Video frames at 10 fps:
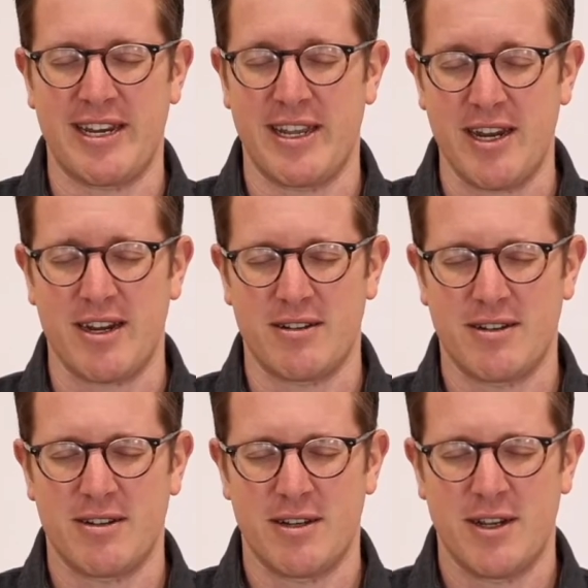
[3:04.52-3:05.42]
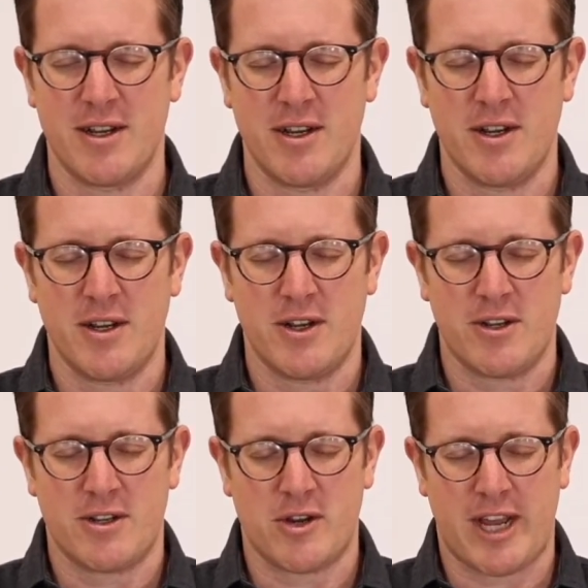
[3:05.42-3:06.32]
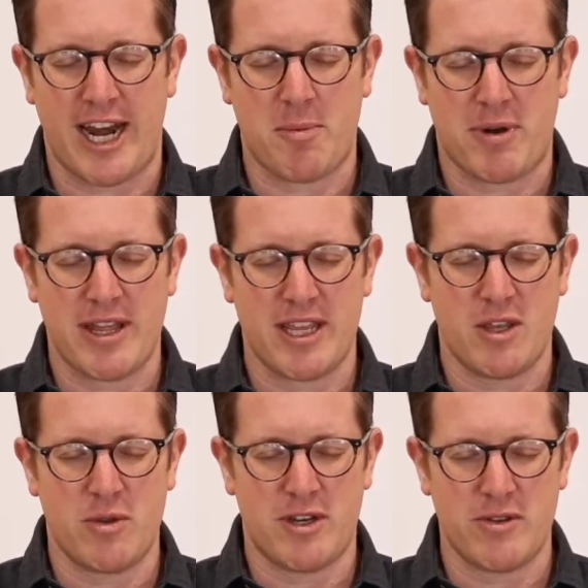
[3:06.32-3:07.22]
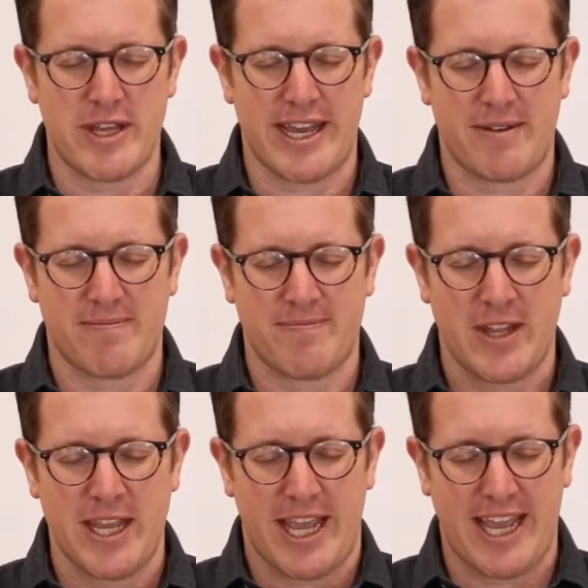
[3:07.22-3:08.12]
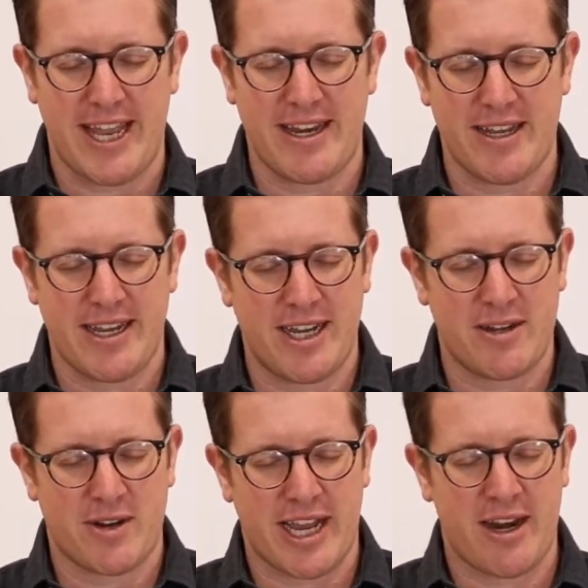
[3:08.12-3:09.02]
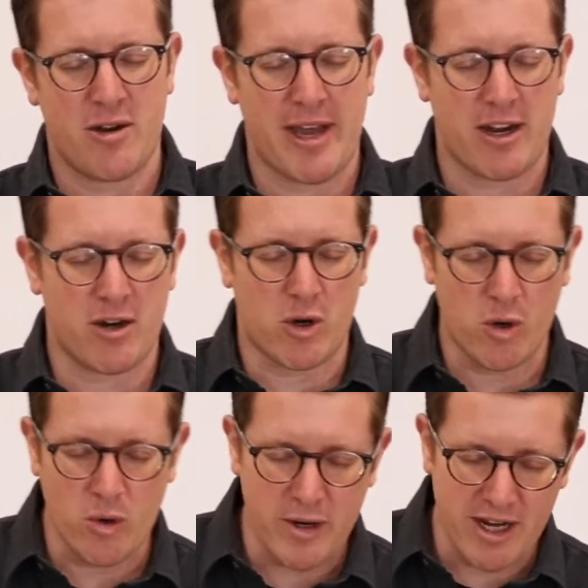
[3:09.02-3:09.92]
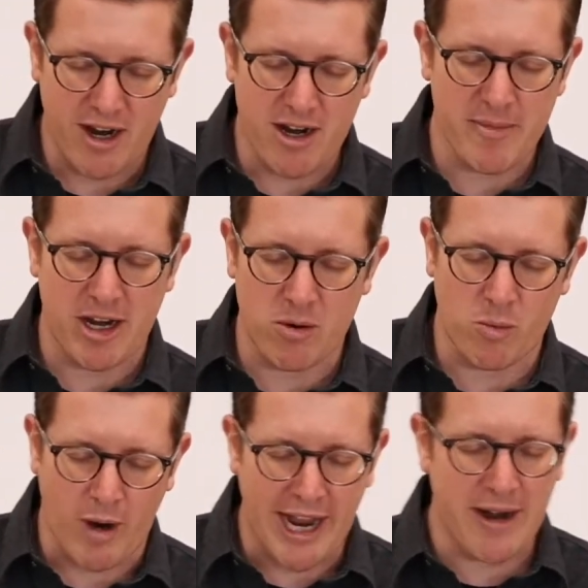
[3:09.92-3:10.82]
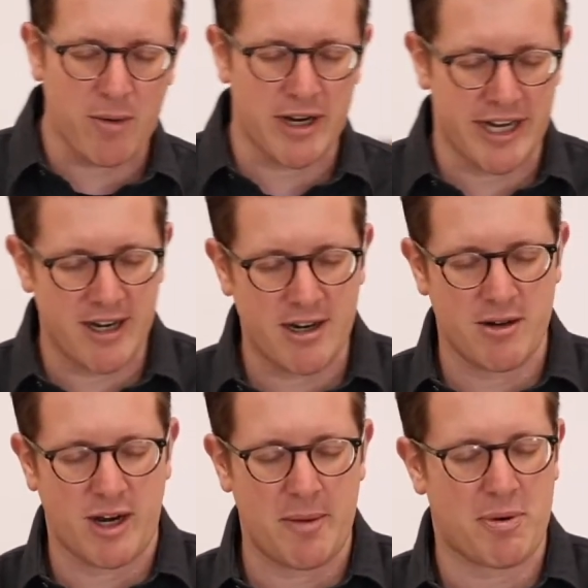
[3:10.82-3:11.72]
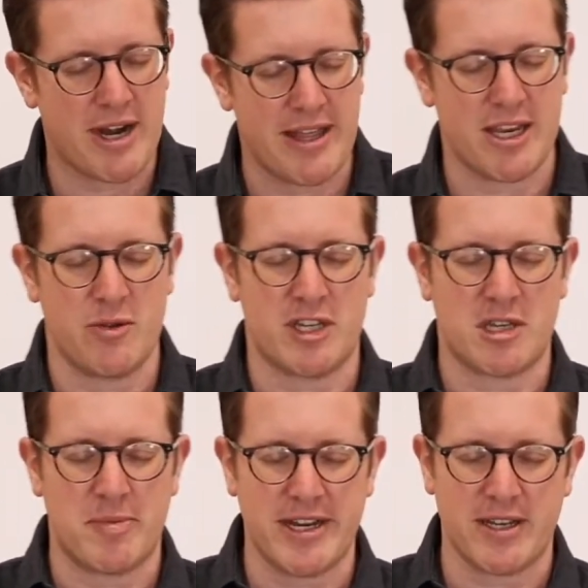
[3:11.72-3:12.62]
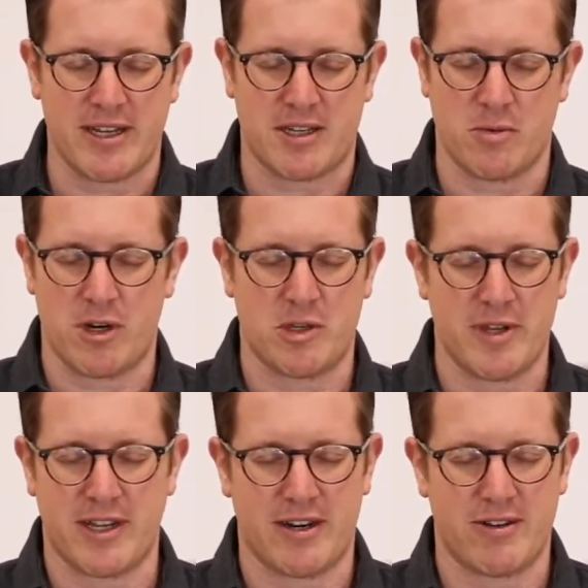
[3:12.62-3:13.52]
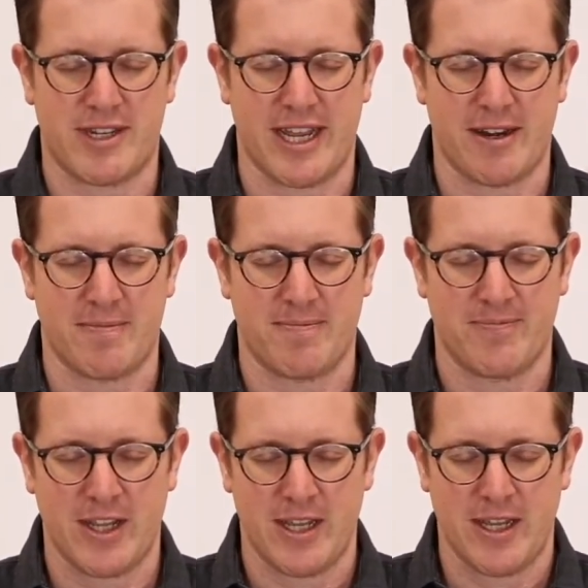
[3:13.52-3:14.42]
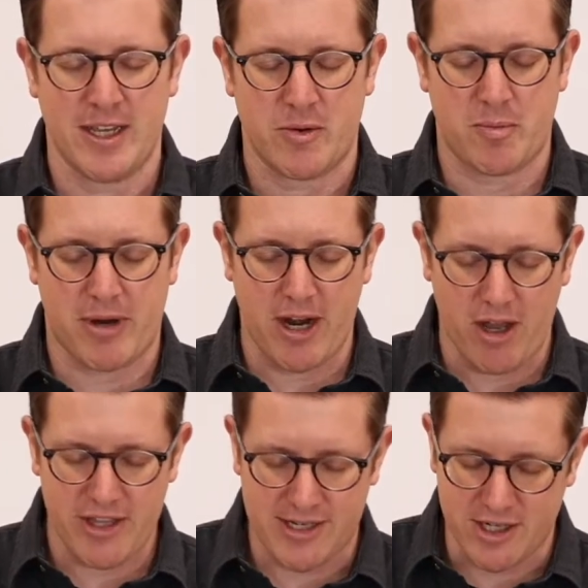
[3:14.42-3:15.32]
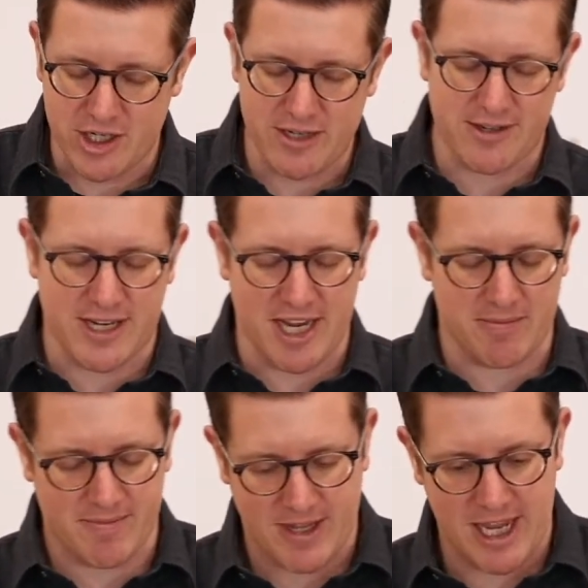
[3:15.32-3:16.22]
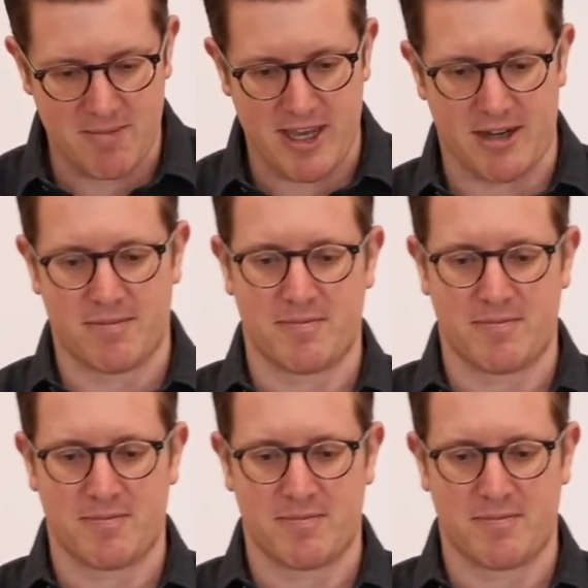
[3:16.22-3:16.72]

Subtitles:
to hear. So God, I pray that you would do that. And God, no matter who we are, no matter why we're here, I pray that you would speak to us in words we can understand. We pray all this in Jesus' name. Amen.